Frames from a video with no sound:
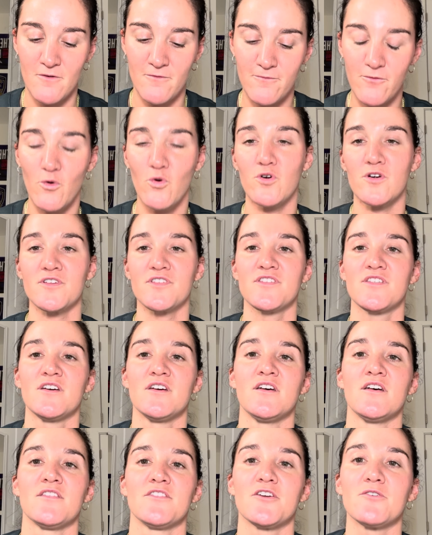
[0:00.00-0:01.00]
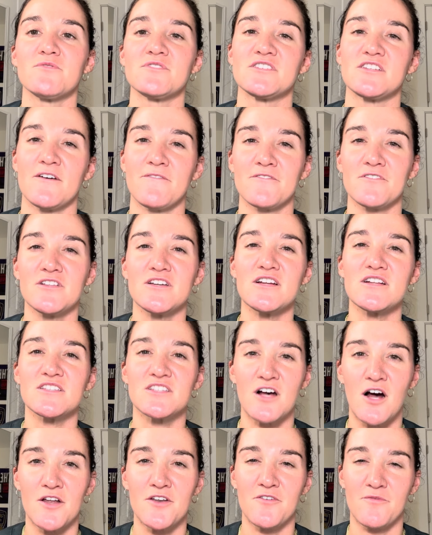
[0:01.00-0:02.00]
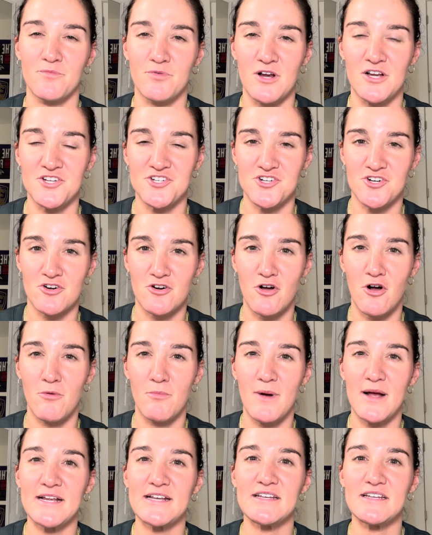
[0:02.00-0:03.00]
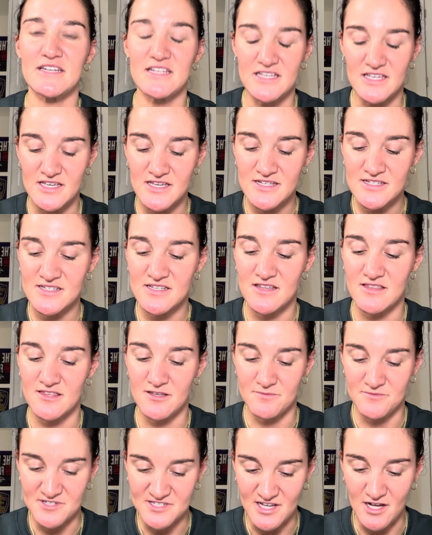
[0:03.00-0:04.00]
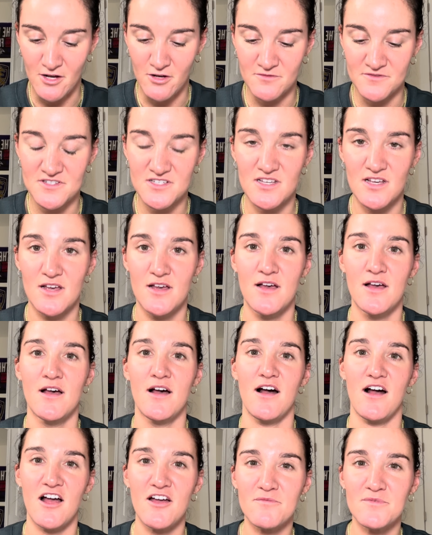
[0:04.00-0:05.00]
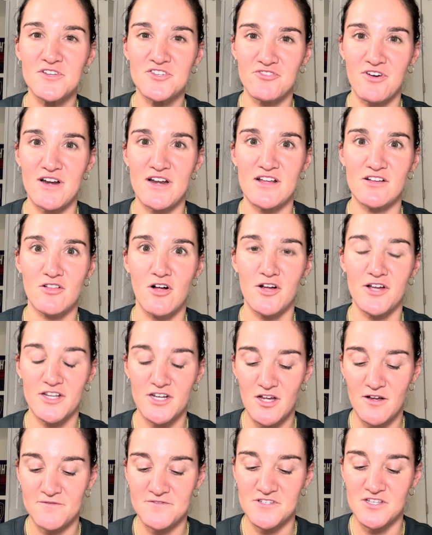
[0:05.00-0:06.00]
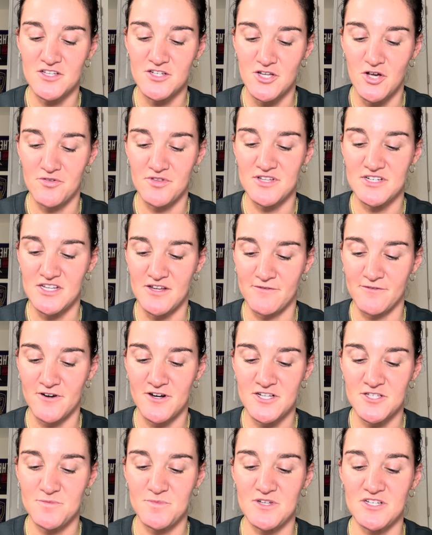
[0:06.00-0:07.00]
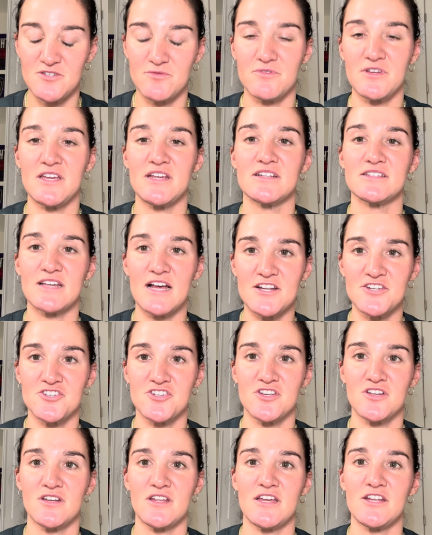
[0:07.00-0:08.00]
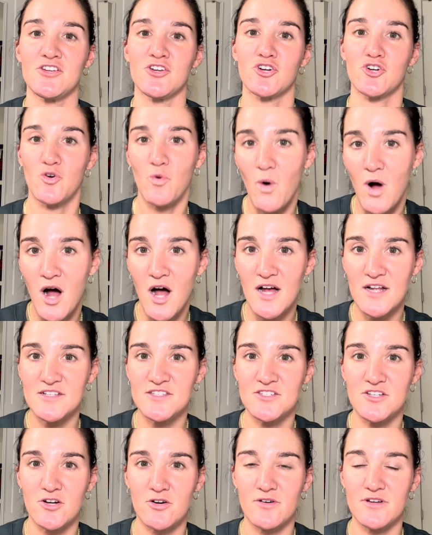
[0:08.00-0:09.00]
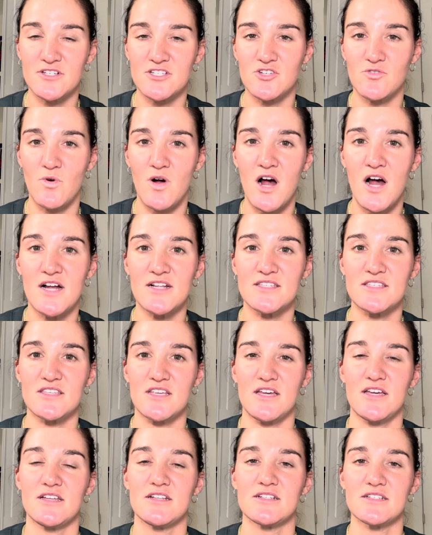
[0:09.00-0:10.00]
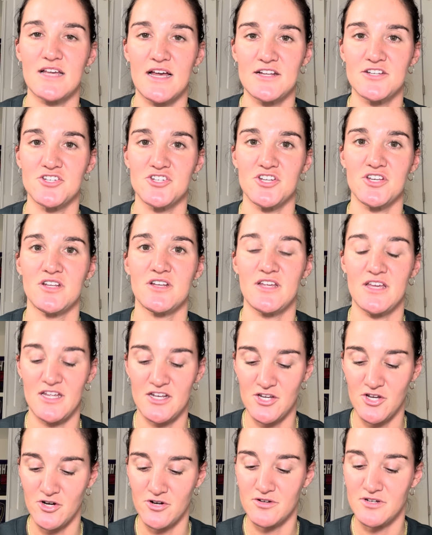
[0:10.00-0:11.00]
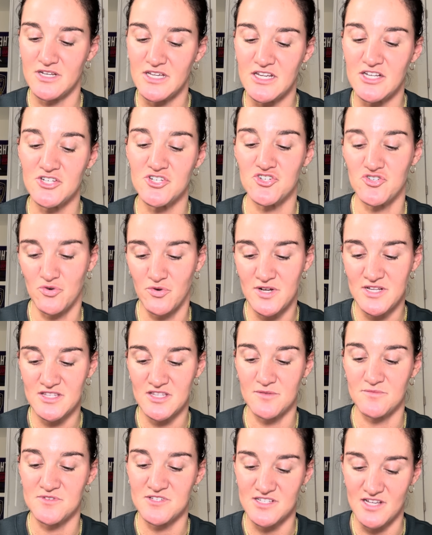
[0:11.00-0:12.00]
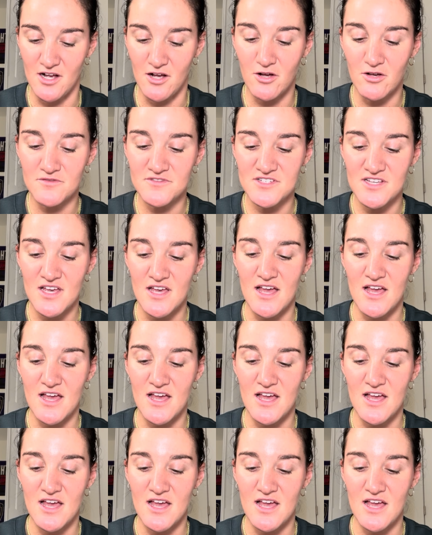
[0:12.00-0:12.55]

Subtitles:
Fourth, there was definitely a ton of pressure on my knees themselves. I've been training long enough to know the difference between tension in your quads during squats and tension in your knee joint themselves.